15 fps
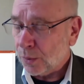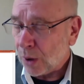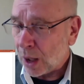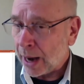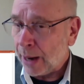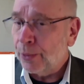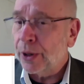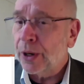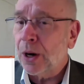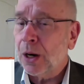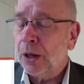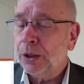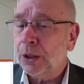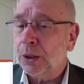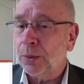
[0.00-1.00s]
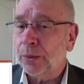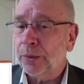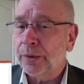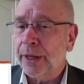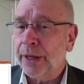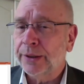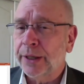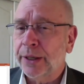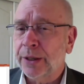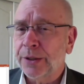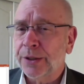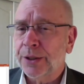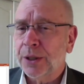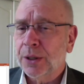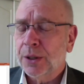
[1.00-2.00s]
I would argue that
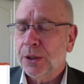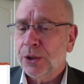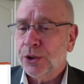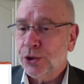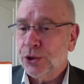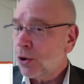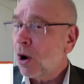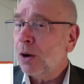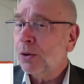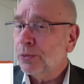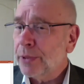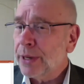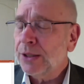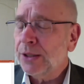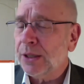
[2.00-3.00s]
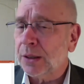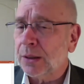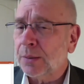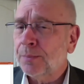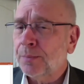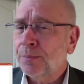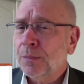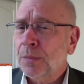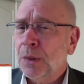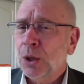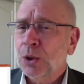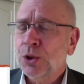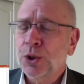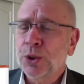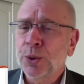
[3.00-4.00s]
there's strong reason
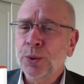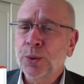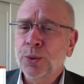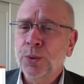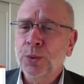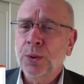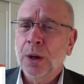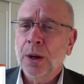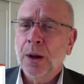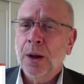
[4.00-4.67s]
to